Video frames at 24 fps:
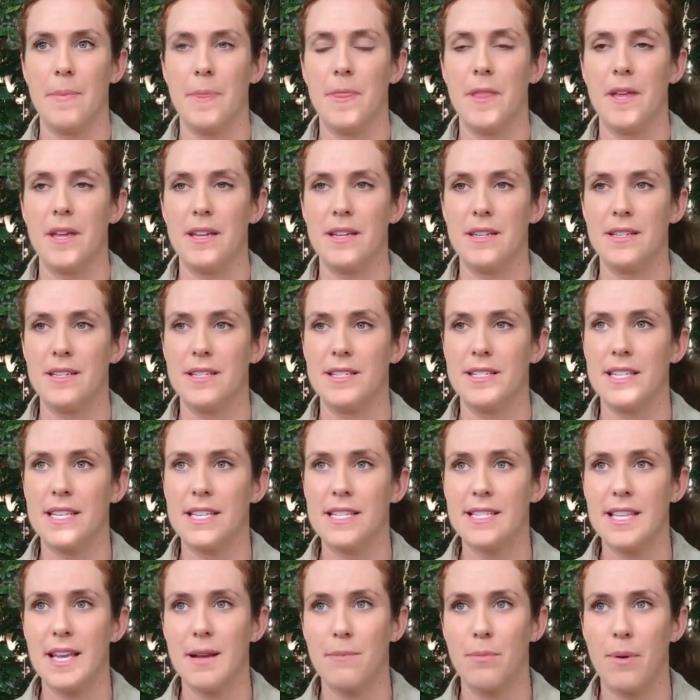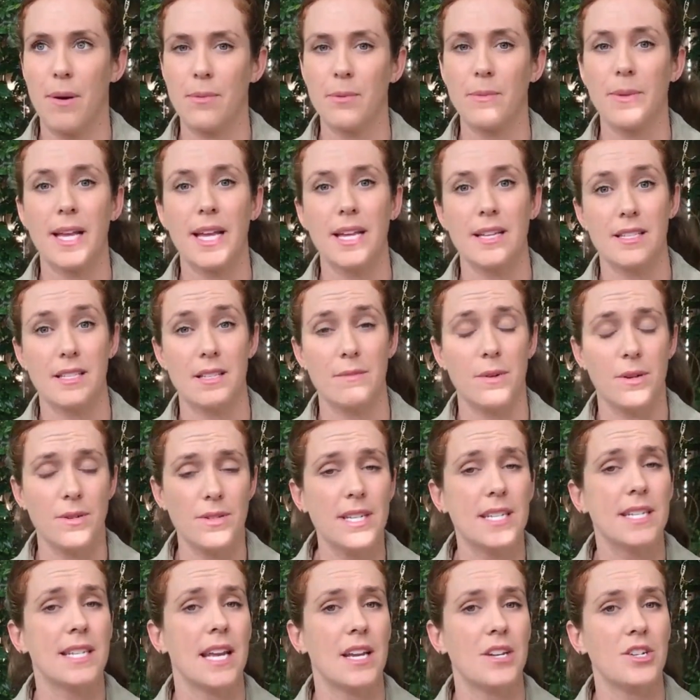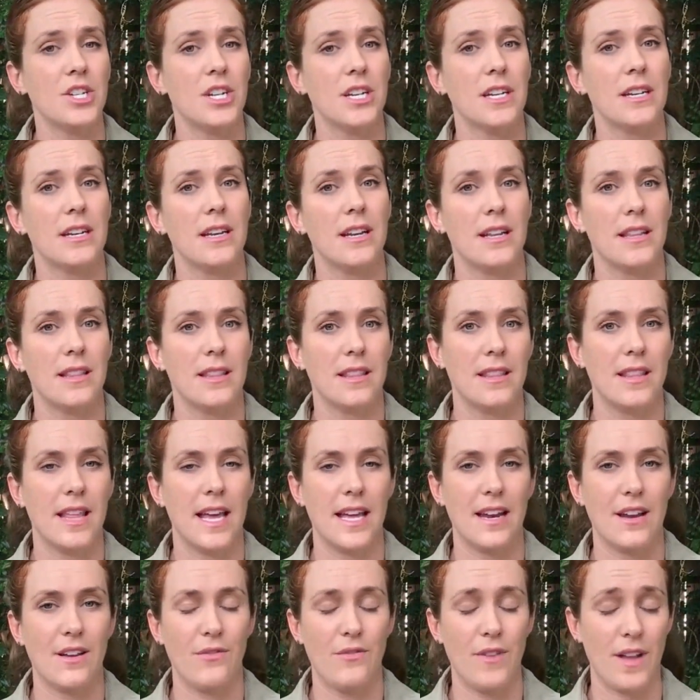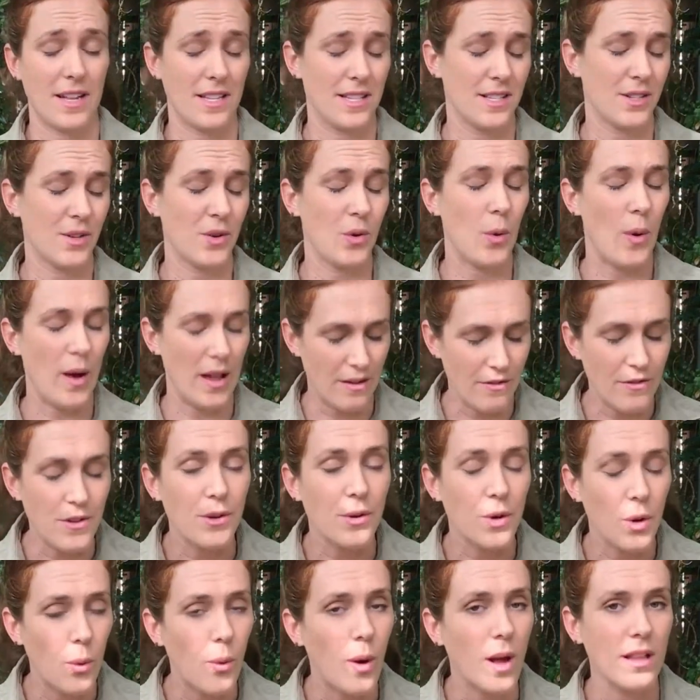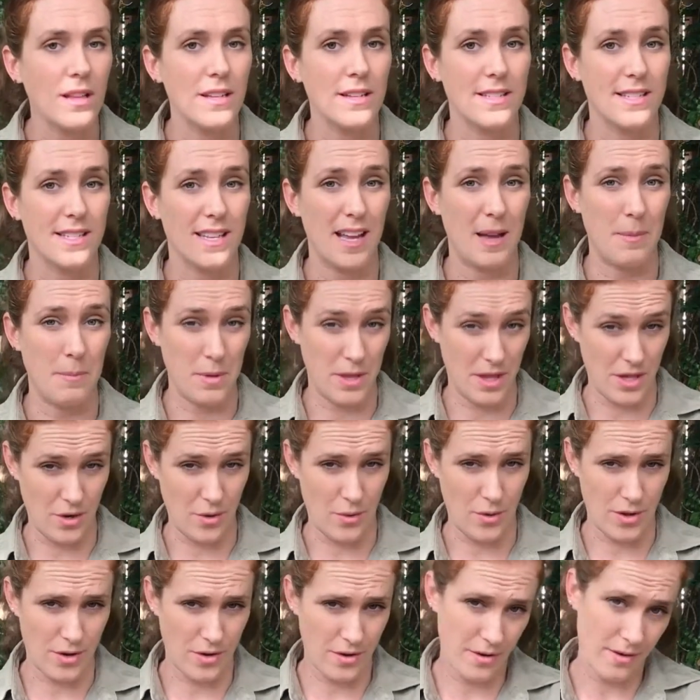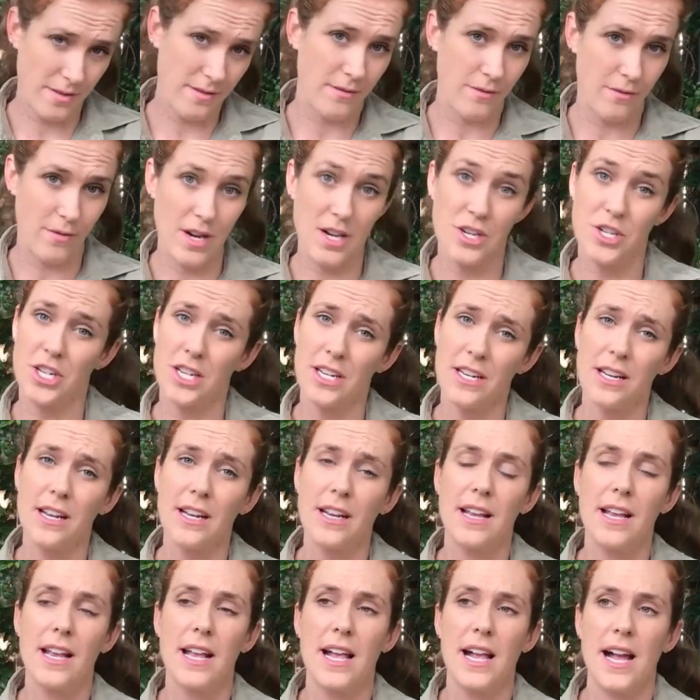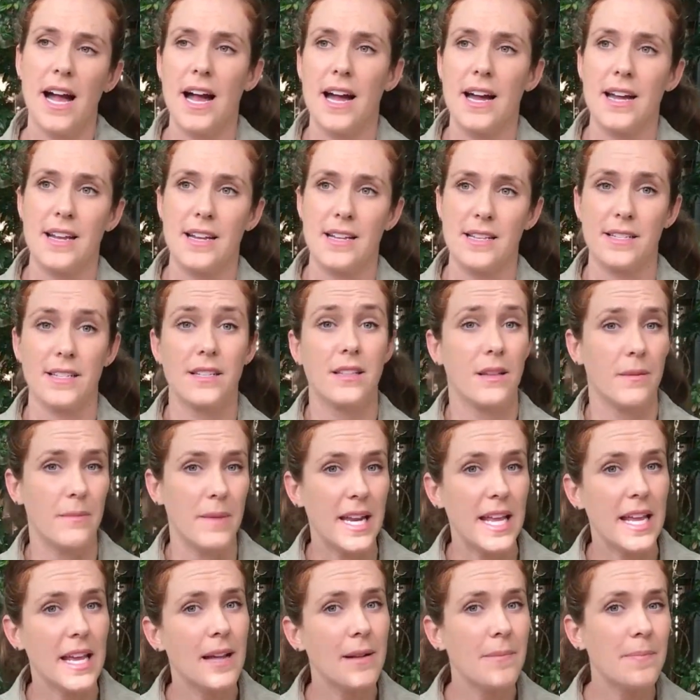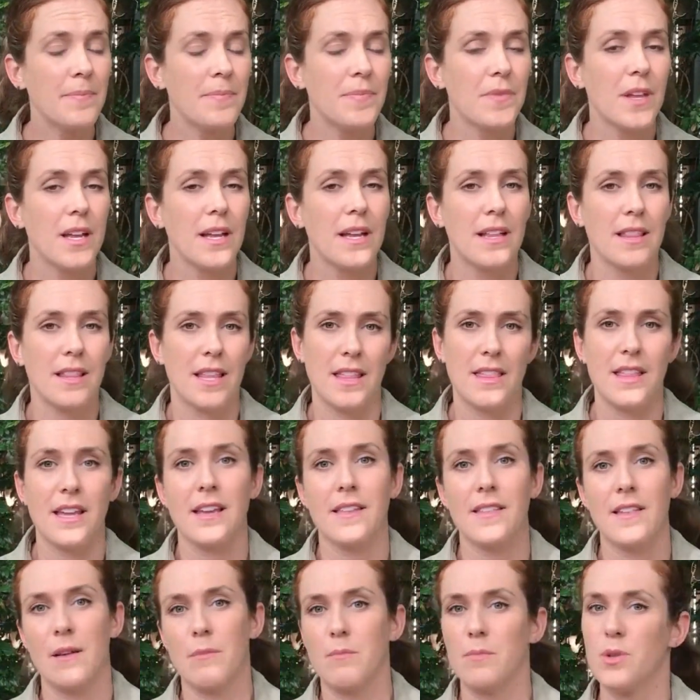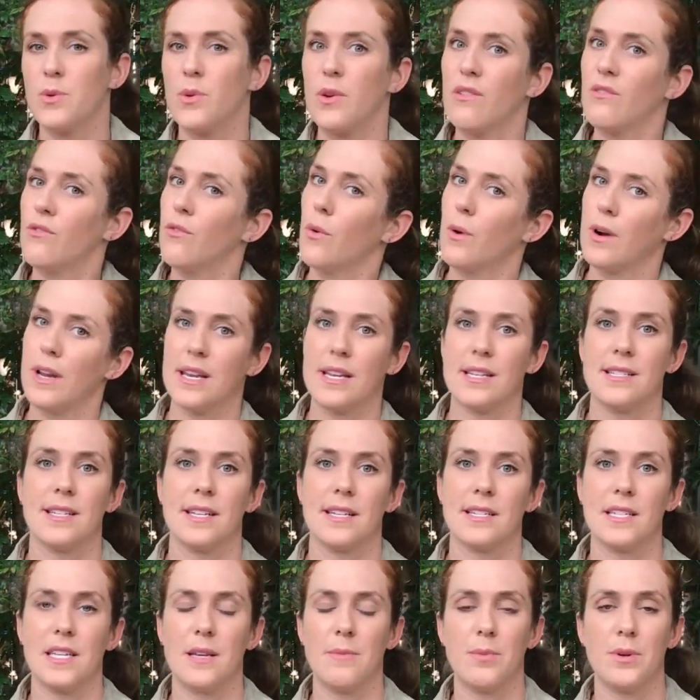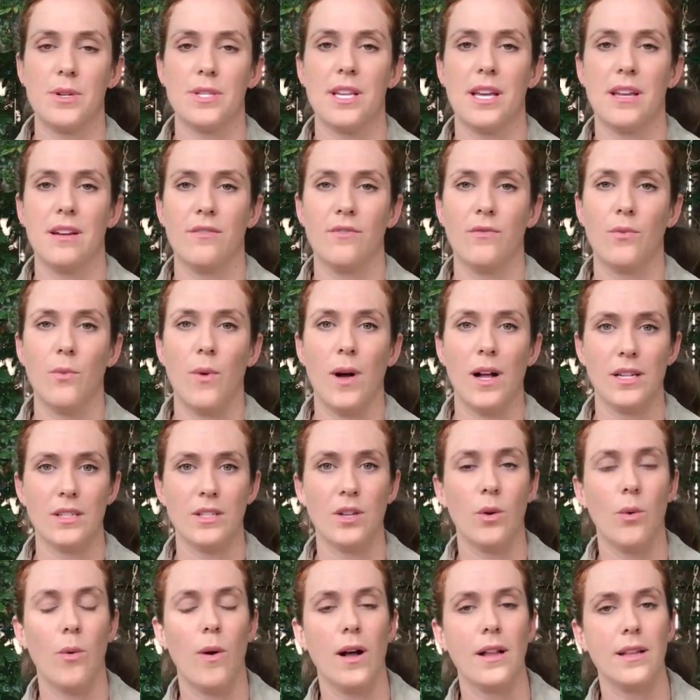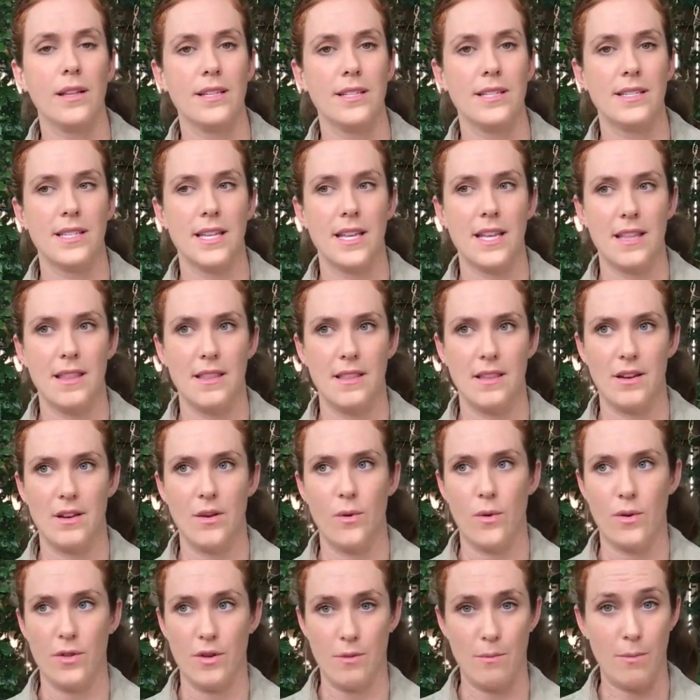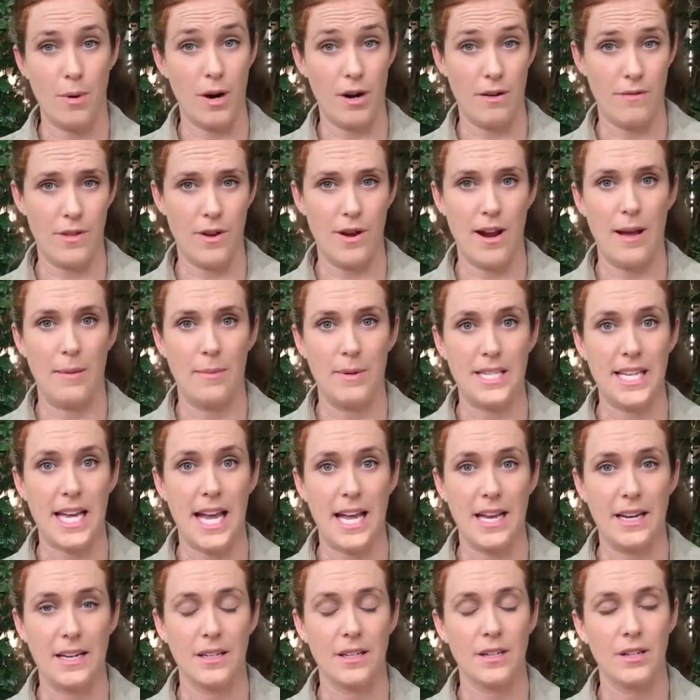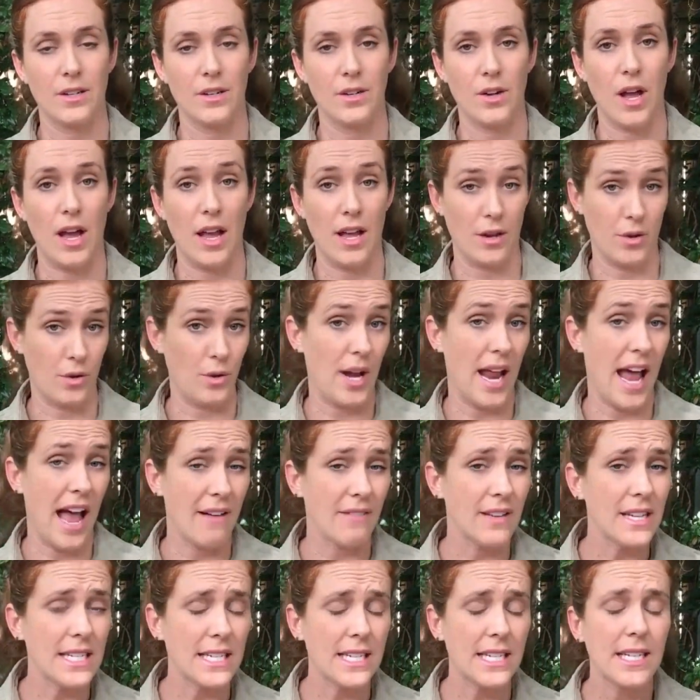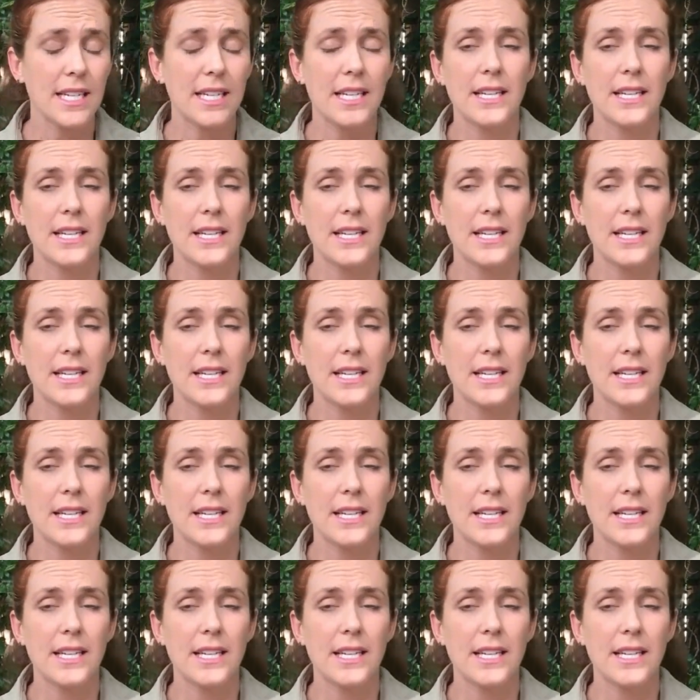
The disease that probably gets the most attention that affects quite a few koalas up in the northern region is chlamydia. They think that between 40 to 60% of wild koalas in the northern part of their habitat could have it.